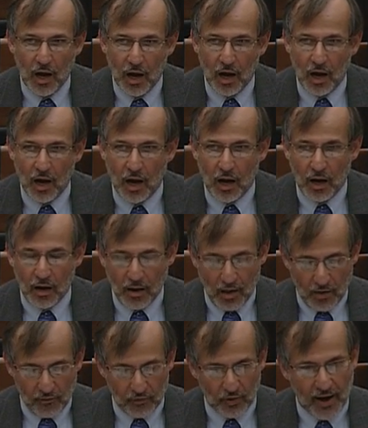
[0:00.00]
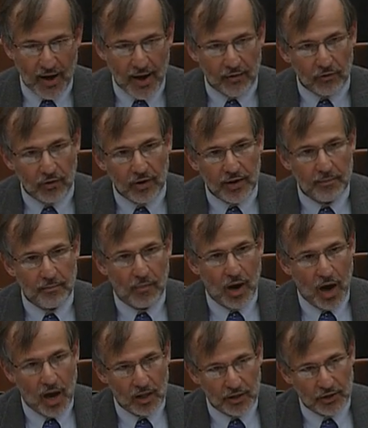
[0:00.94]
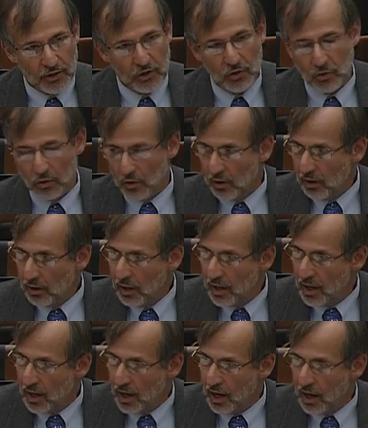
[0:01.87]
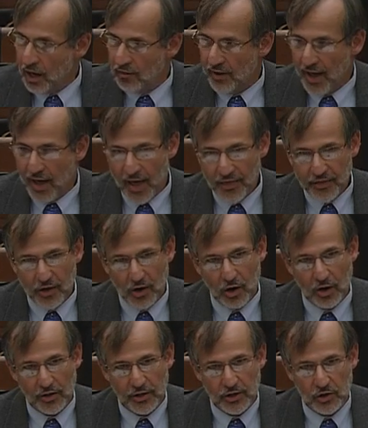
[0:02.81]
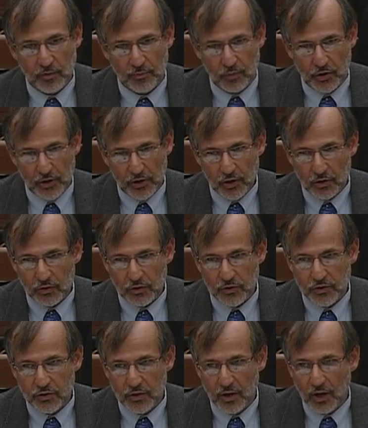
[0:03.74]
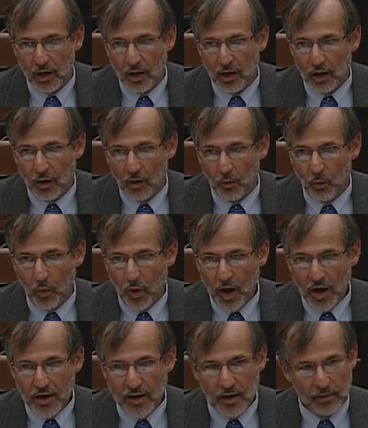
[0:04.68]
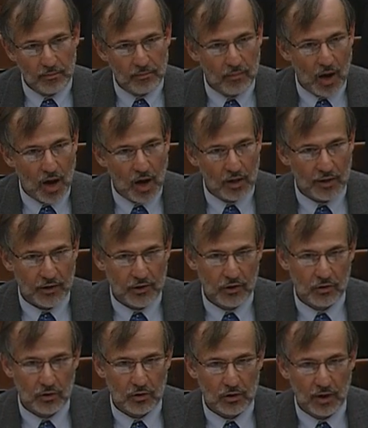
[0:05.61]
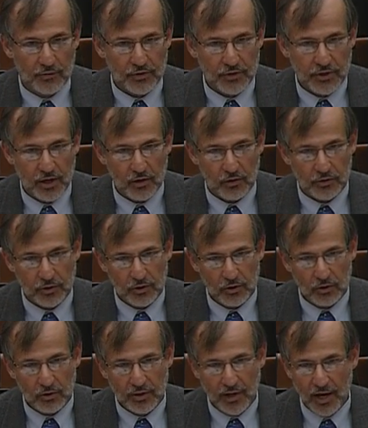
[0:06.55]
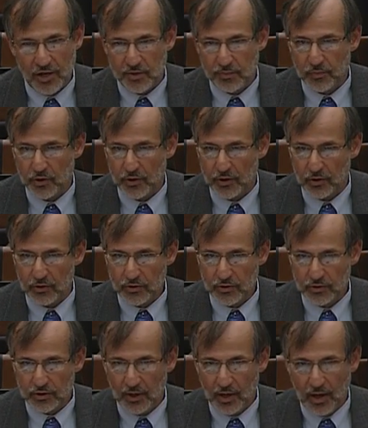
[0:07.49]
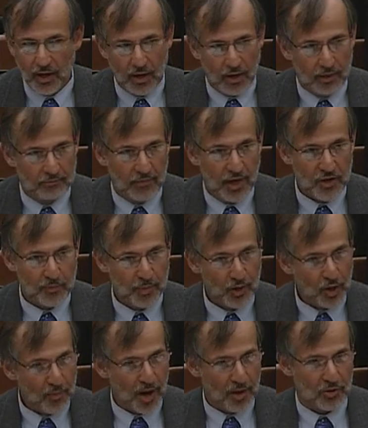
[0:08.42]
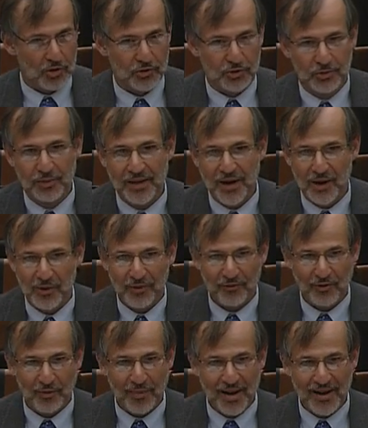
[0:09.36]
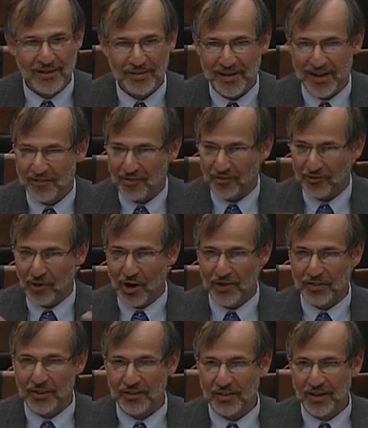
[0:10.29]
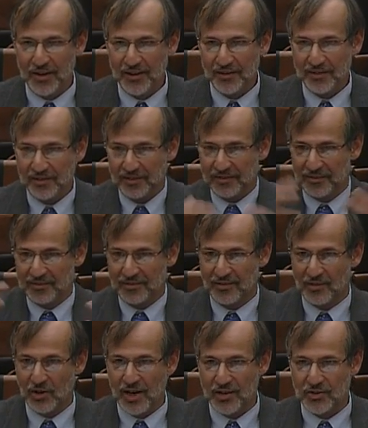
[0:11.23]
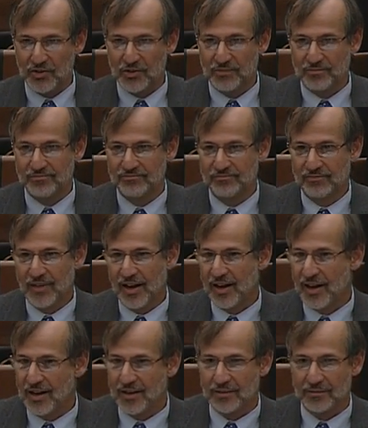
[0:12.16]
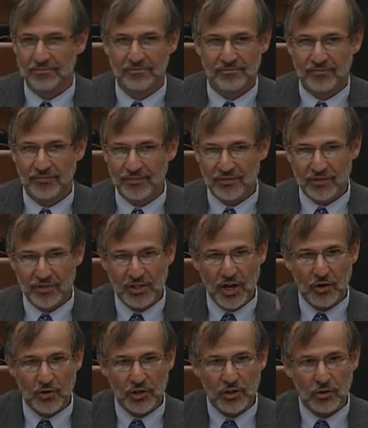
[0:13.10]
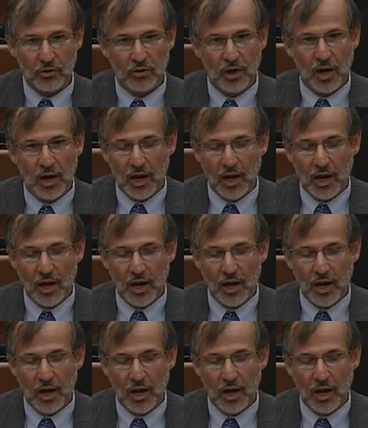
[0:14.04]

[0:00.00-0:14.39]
Uh, for every molecule of ethanol that you produce, one molecule of CO2 gets produced as beer bubbles. You know, when you ferment, you have a frothy thing, creates uh, CO2.